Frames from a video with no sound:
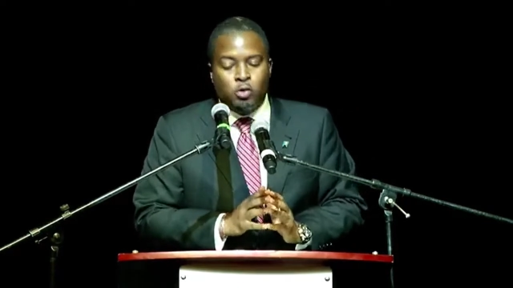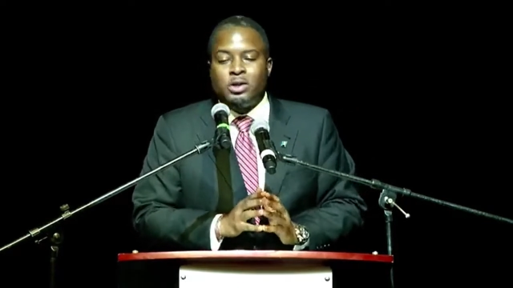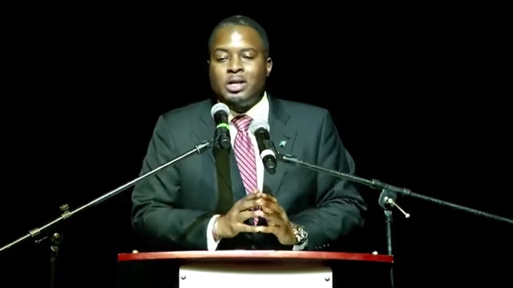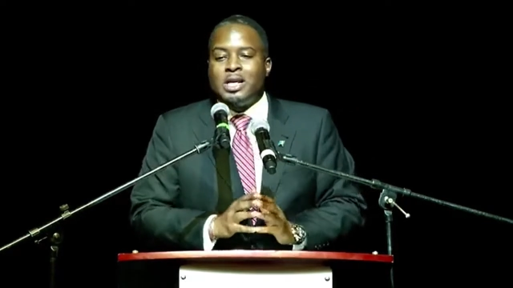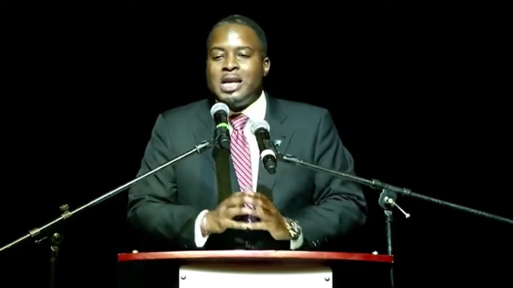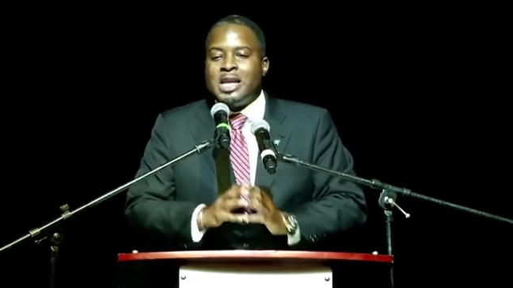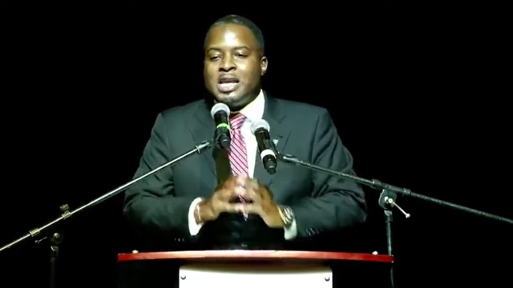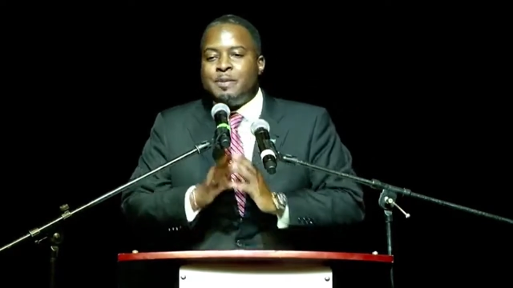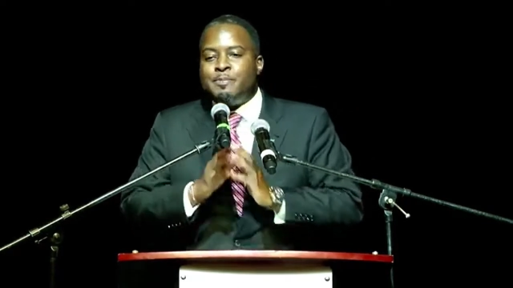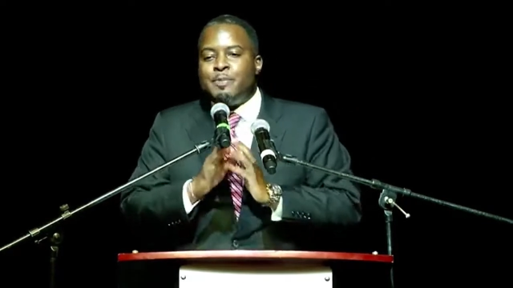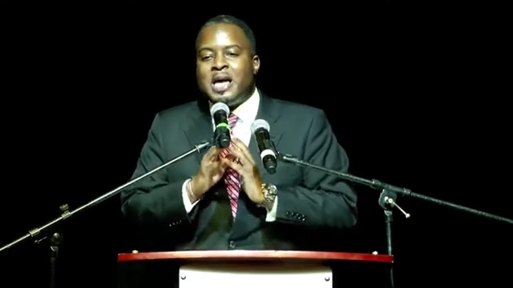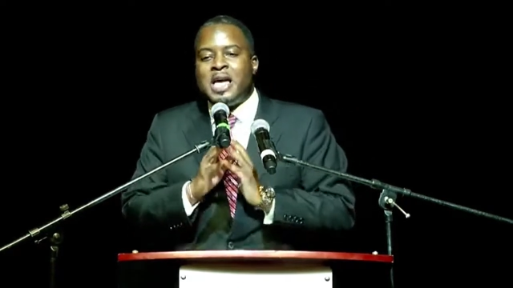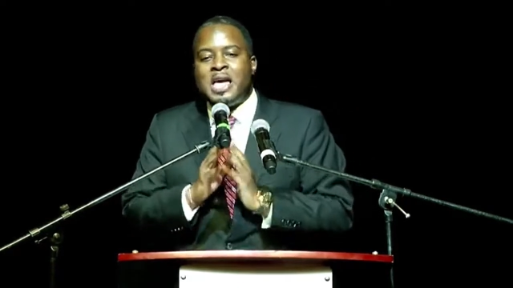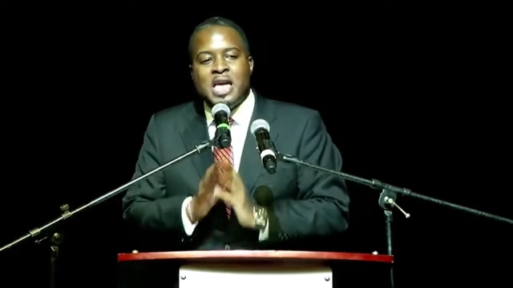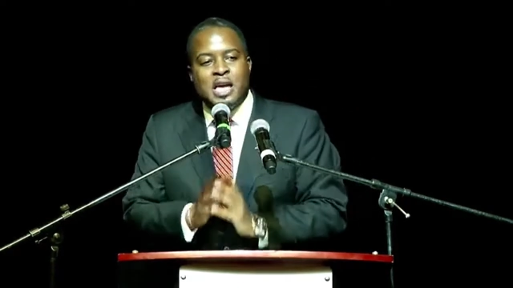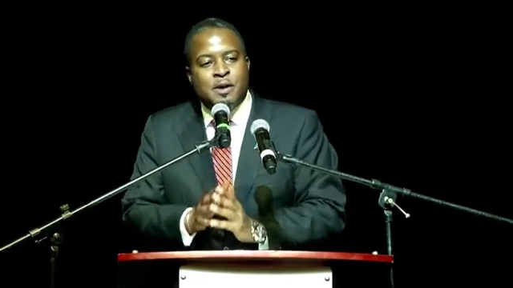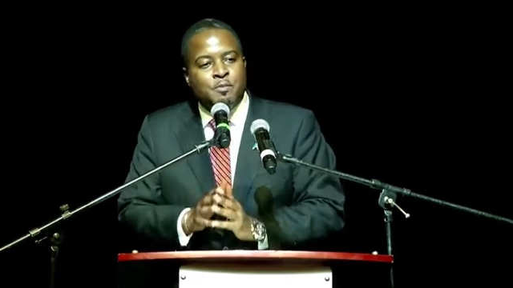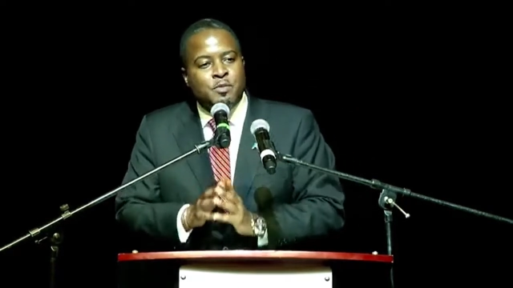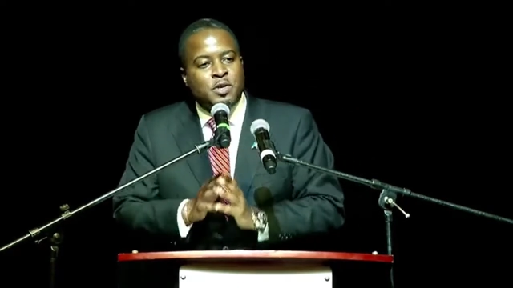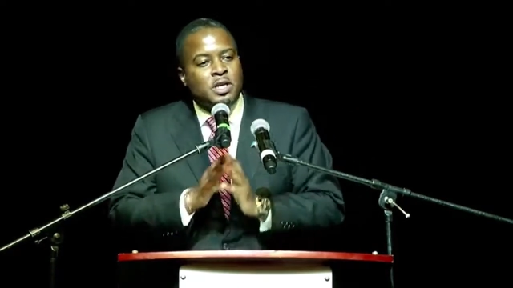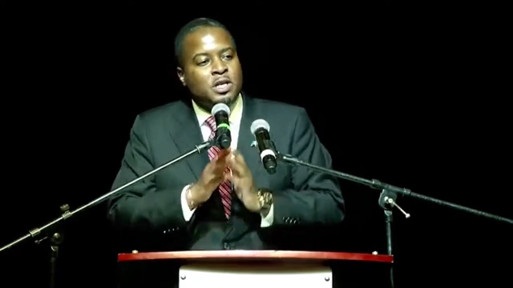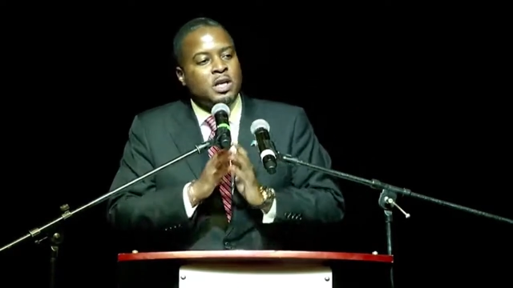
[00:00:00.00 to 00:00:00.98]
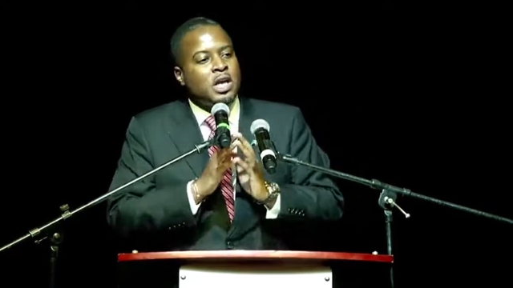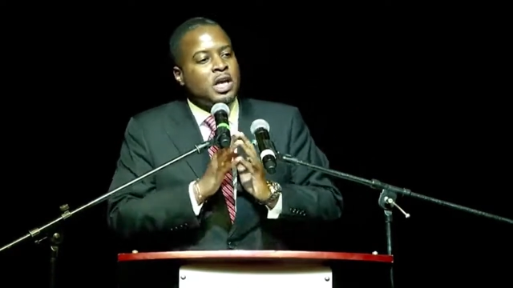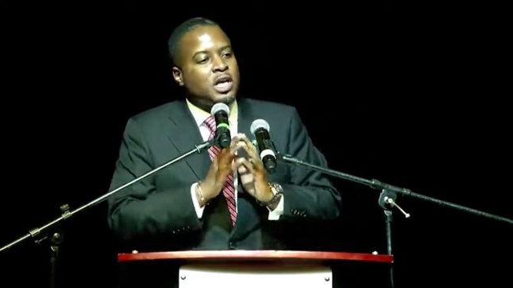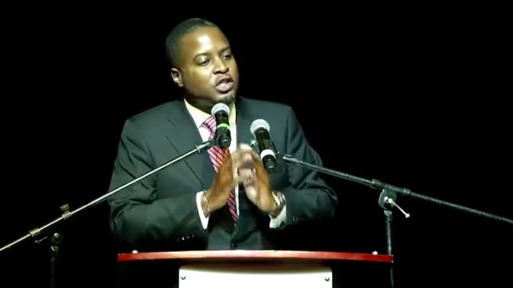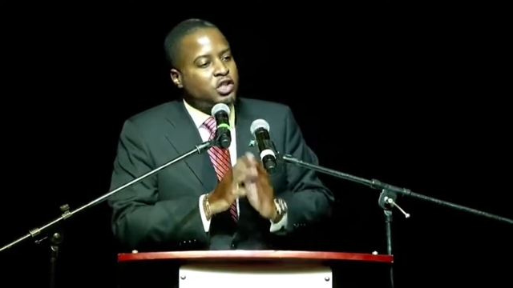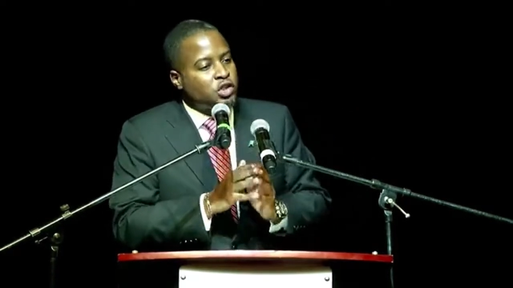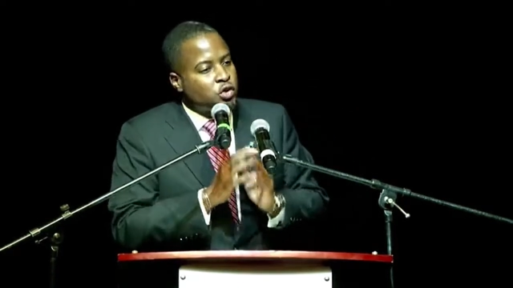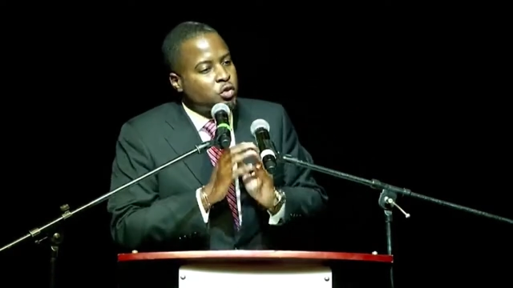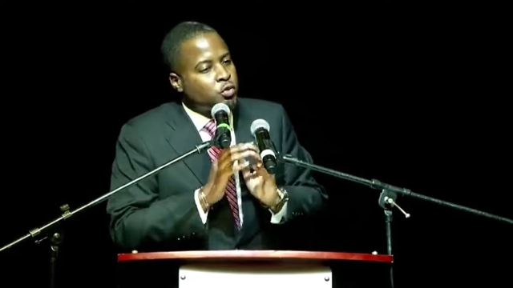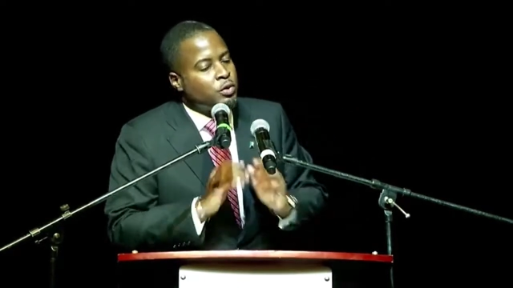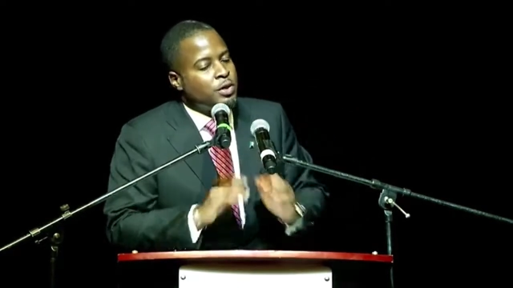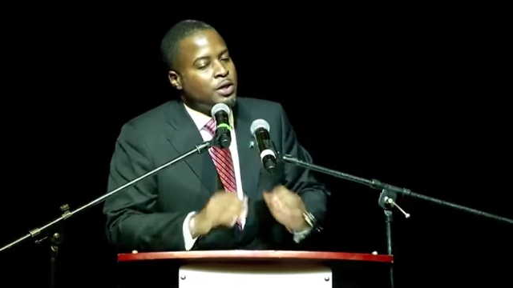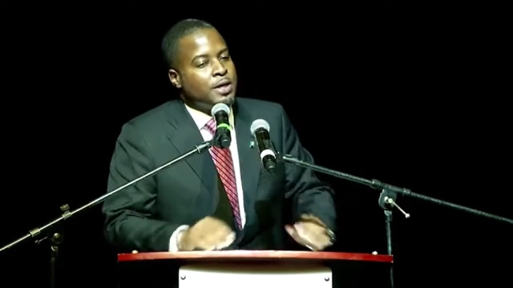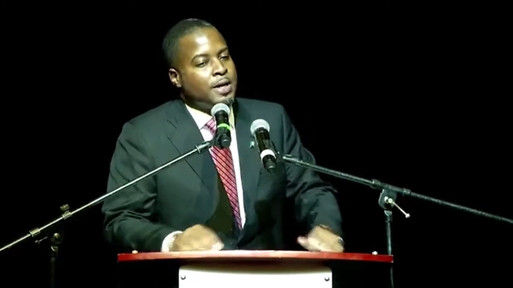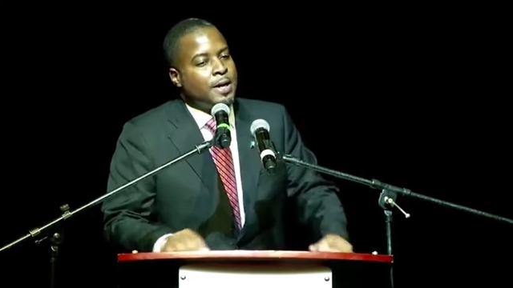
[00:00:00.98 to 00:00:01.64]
in Bahamian history.